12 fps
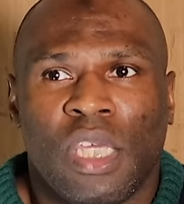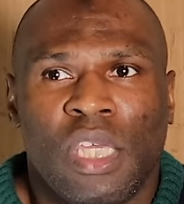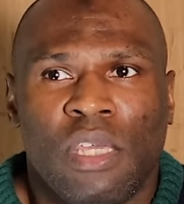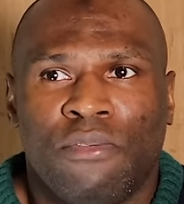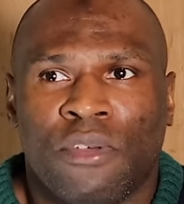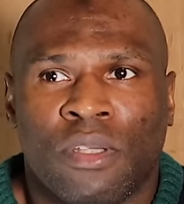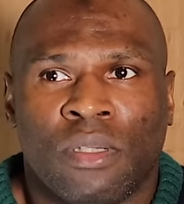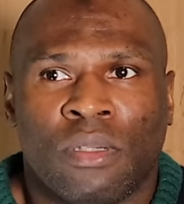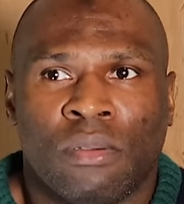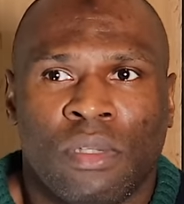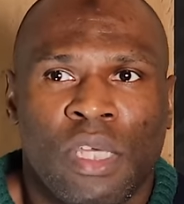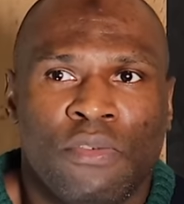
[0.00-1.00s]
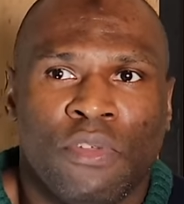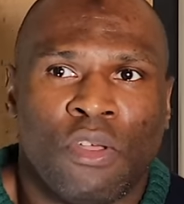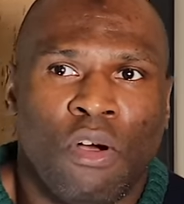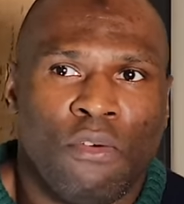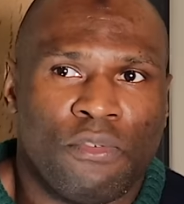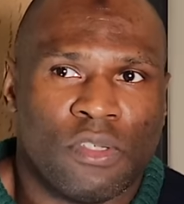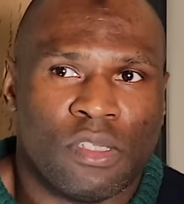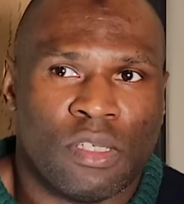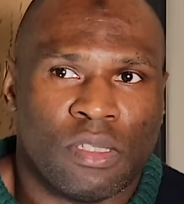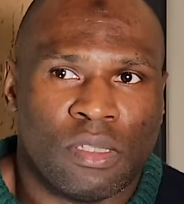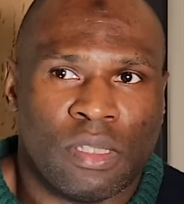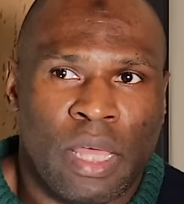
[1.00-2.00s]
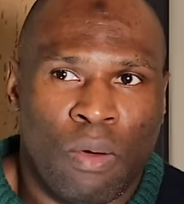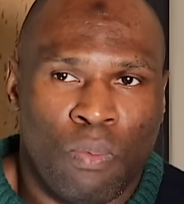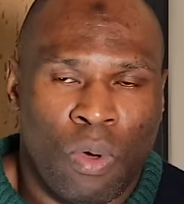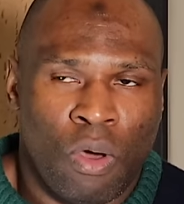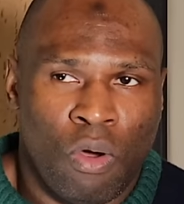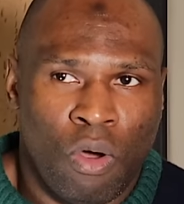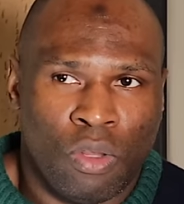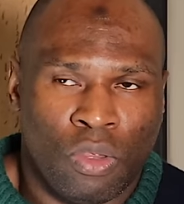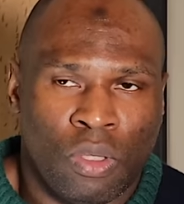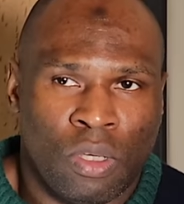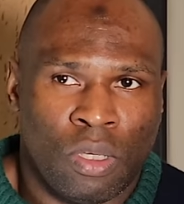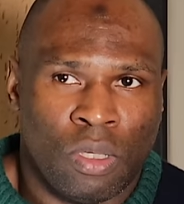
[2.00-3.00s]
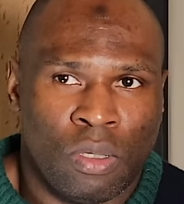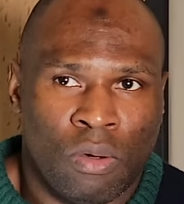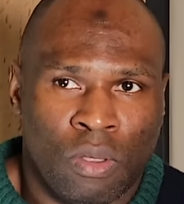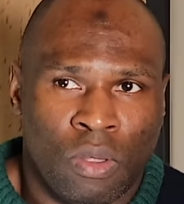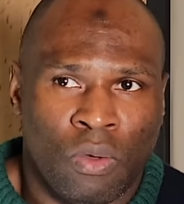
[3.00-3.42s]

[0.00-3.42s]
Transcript: even the officers that were on the